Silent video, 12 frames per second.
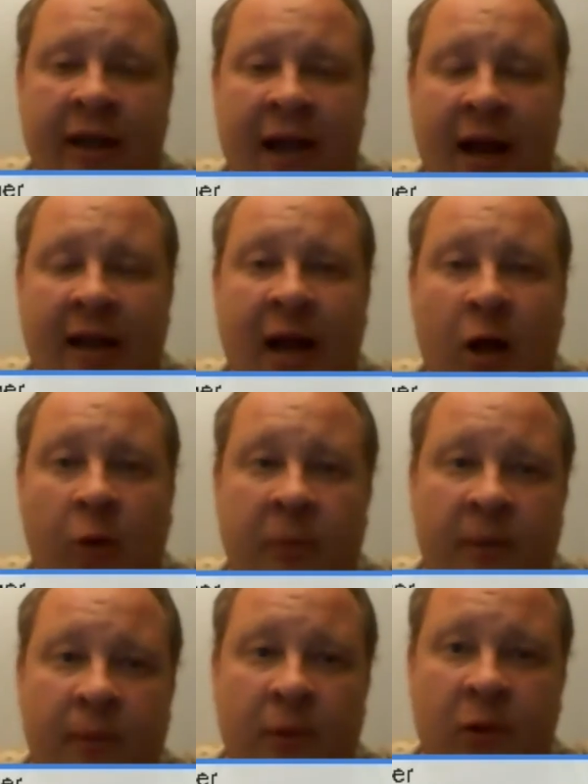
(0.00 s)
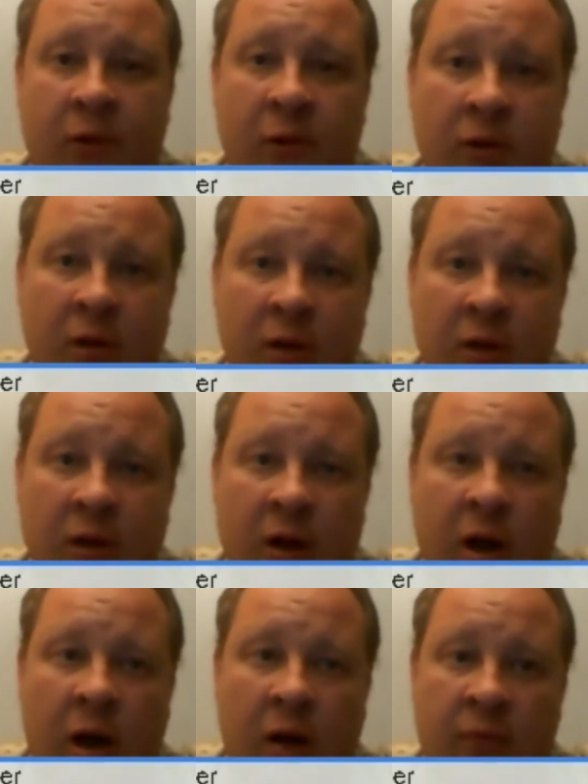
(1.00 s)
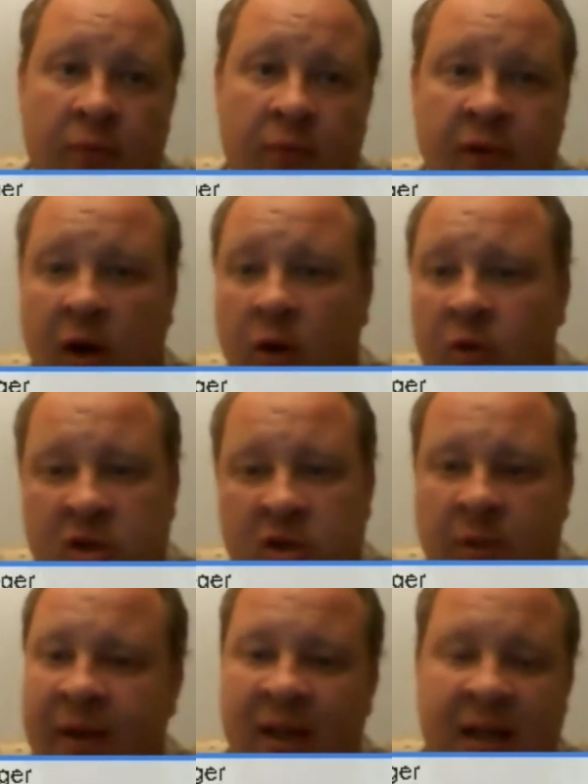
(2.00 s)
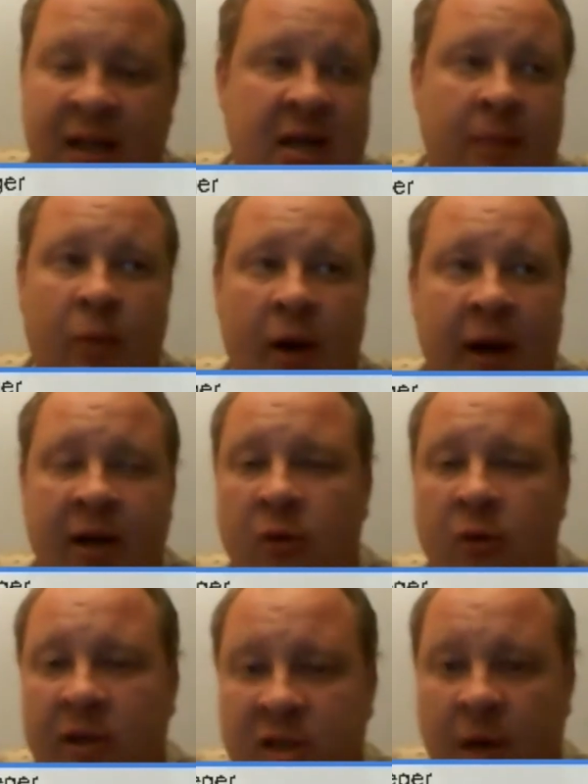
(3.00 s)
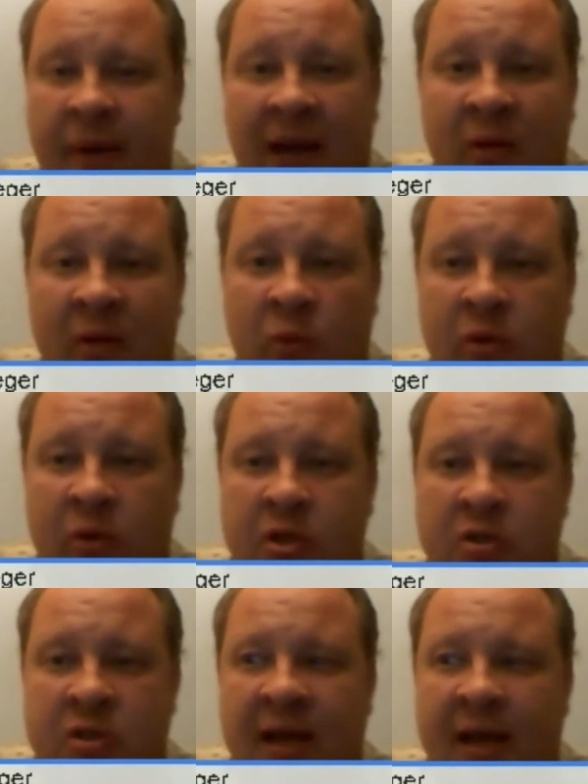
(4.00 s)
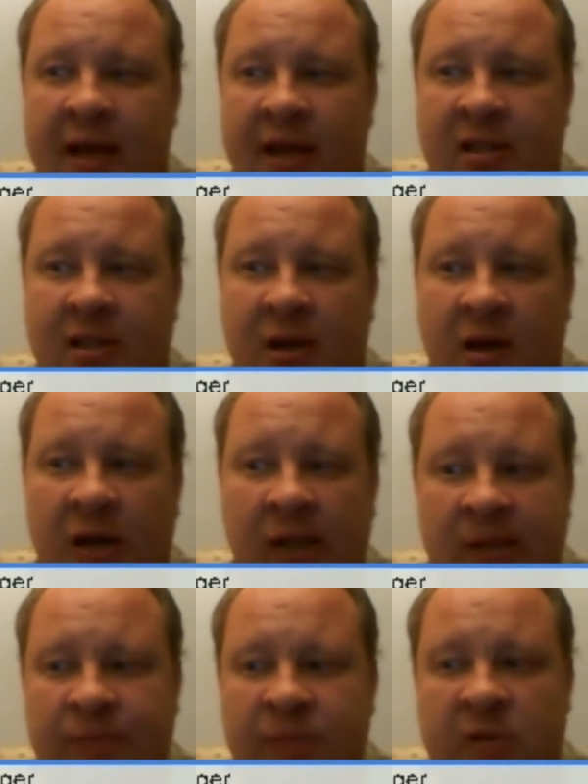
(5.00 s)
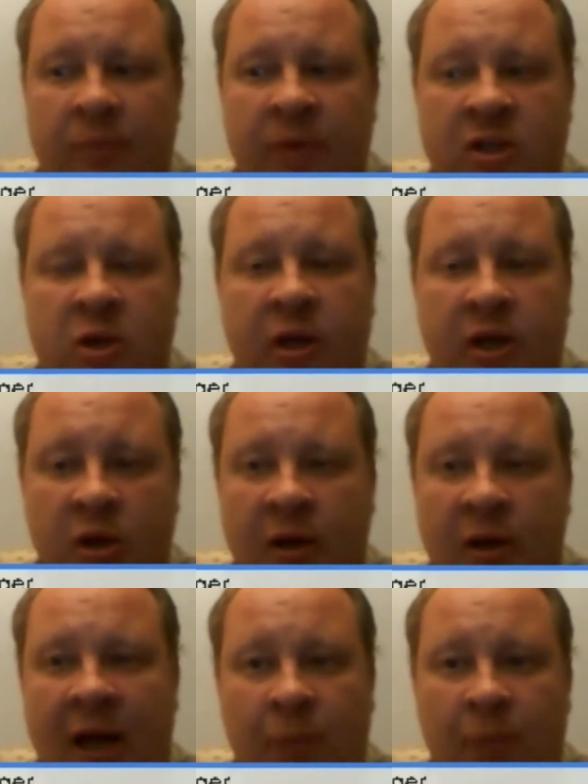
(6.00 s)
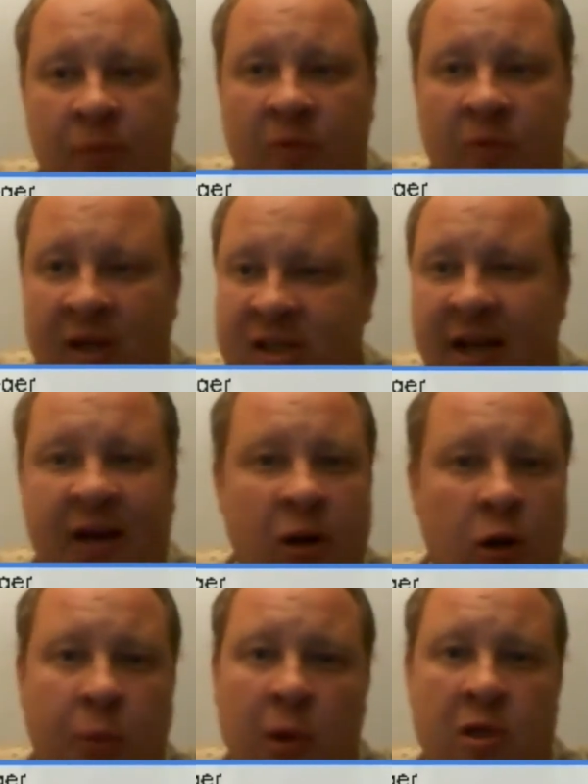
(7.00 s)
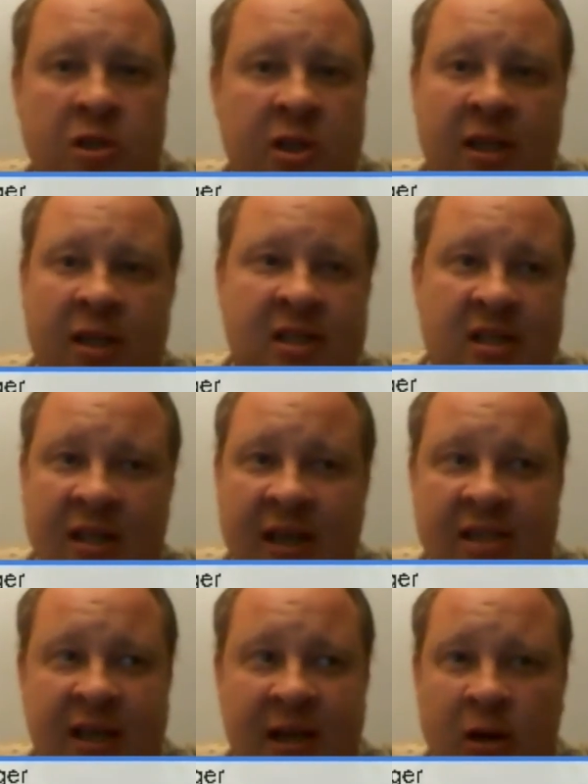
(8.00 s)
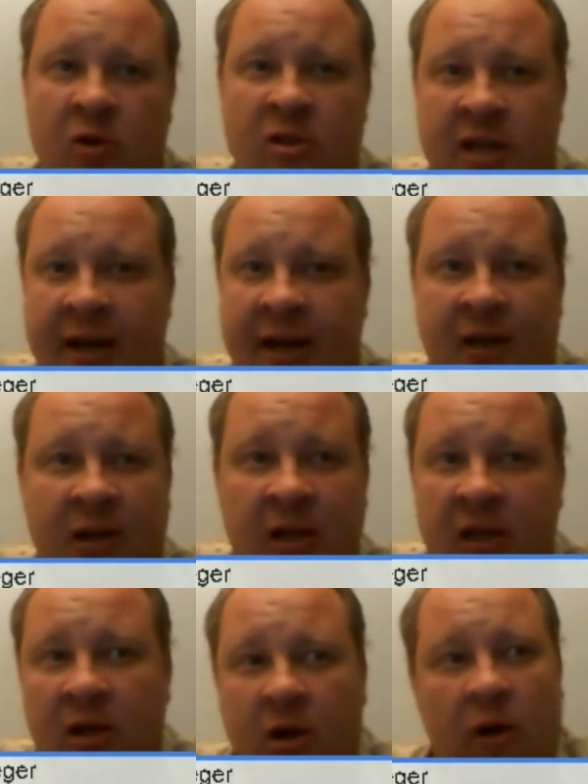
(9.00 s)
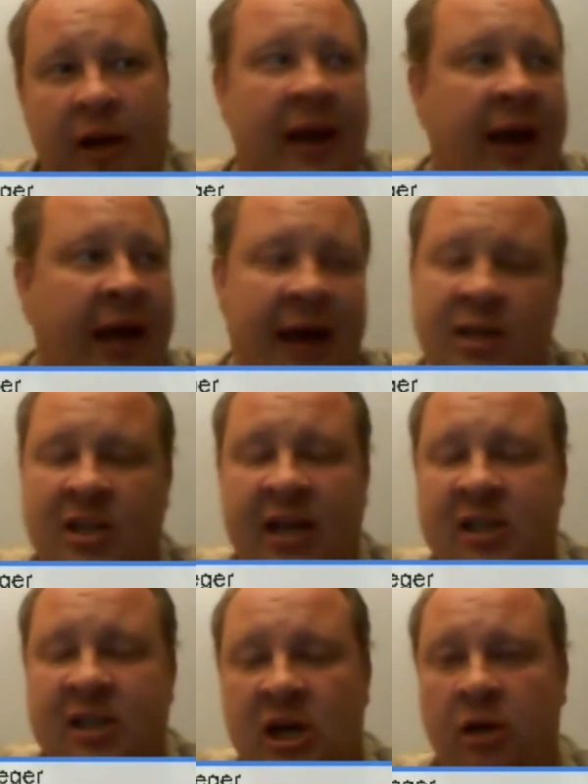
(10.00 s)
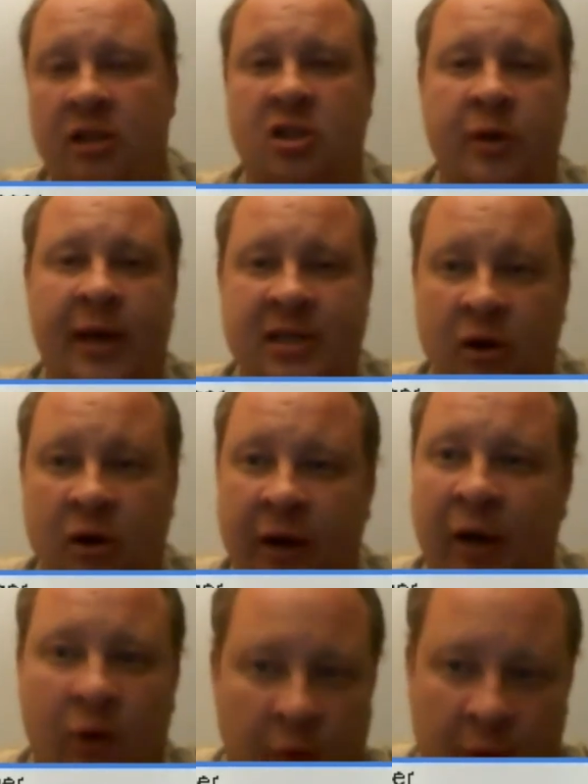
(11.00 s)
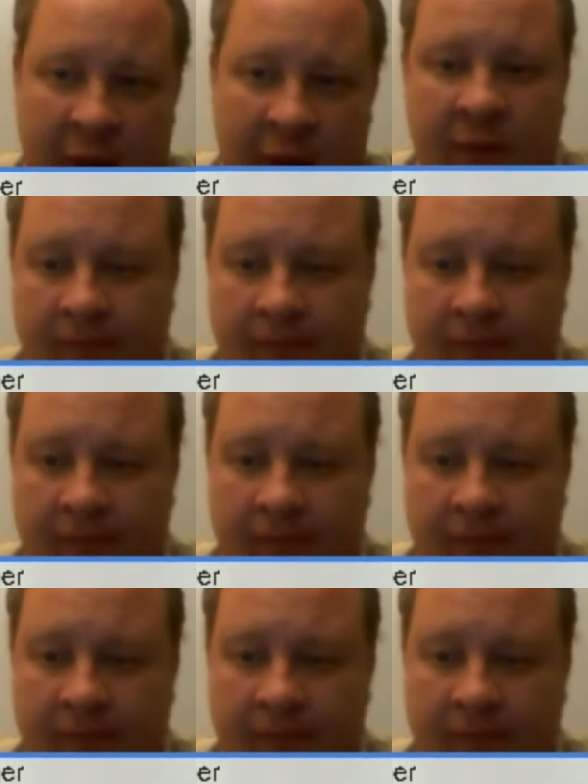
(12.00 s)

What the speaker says: kind of help people, you know, somebody, let's say, brand new that's coming on? What would you say that's something that you could do to help, let's say, a new person that's here saying, okay, hey, I just got started 2 days ago, now what do I do?